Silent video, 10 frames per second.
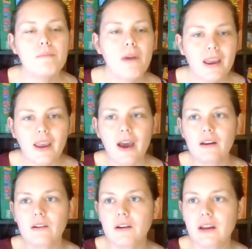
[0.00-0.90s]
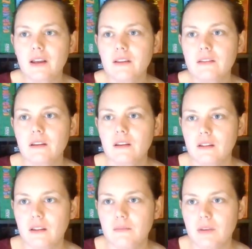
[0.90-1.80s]
my categories,
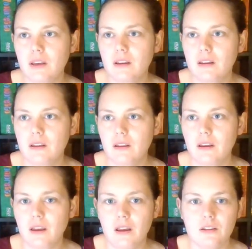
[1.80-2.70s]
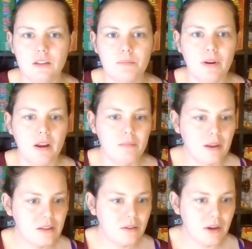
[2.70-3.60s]
let me again just bring up
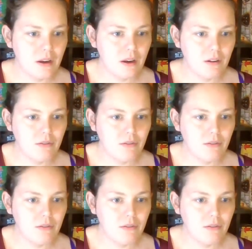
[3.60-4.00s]
my screen here